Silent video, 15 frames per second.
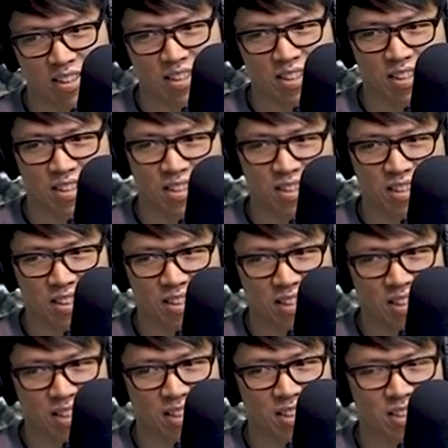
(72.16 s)

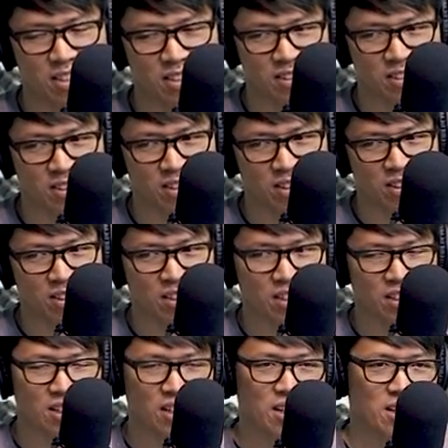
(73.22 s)

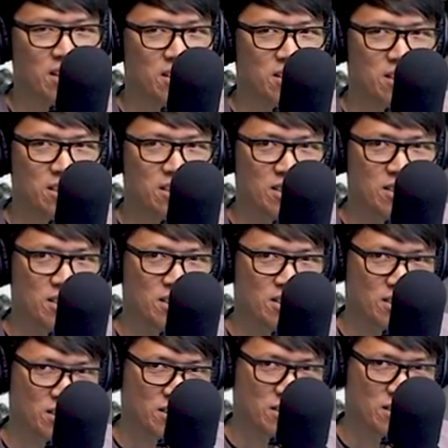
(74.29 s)

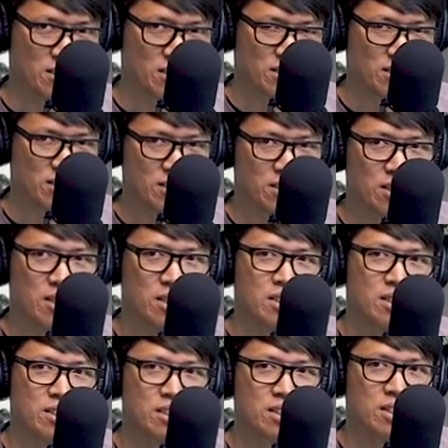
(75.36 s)
[no speech]